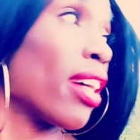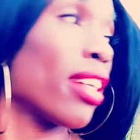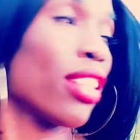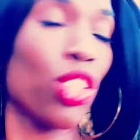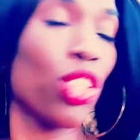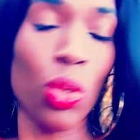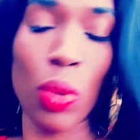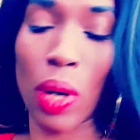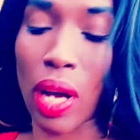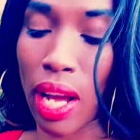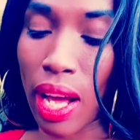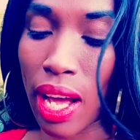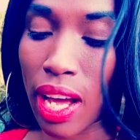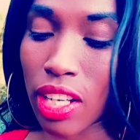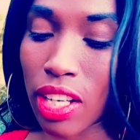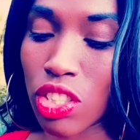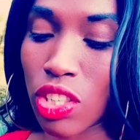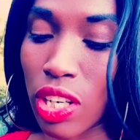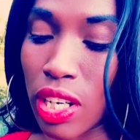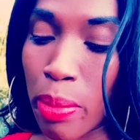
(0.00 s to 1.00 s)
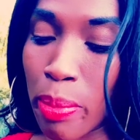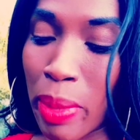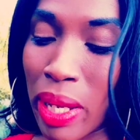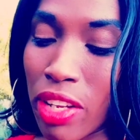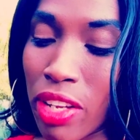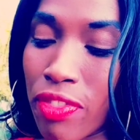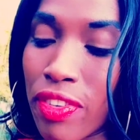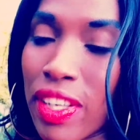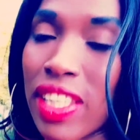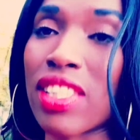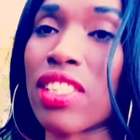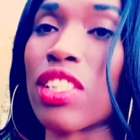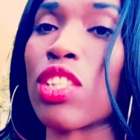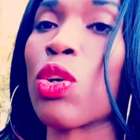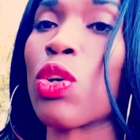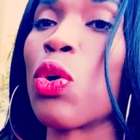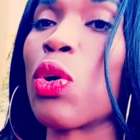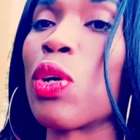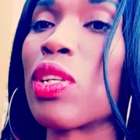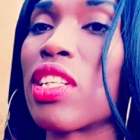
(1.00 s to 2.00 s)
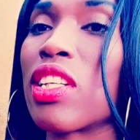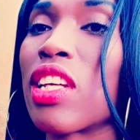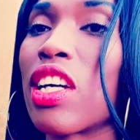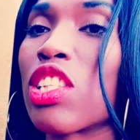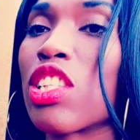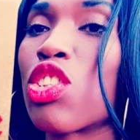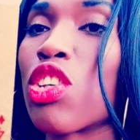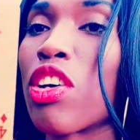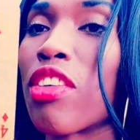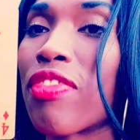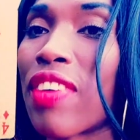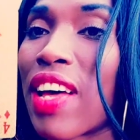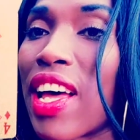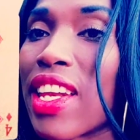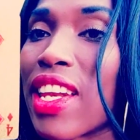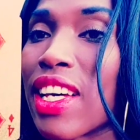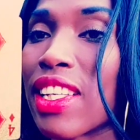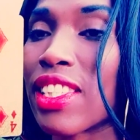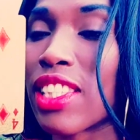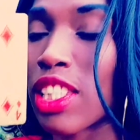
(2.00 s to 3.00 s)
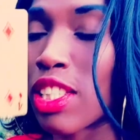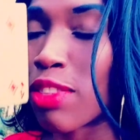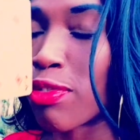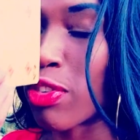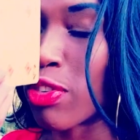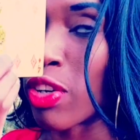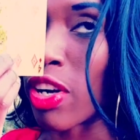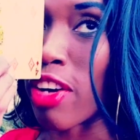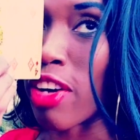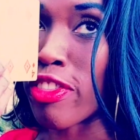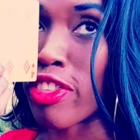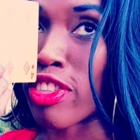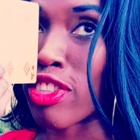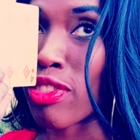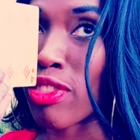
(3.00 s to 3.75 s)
you are actually manifesting holding onto your finances, full of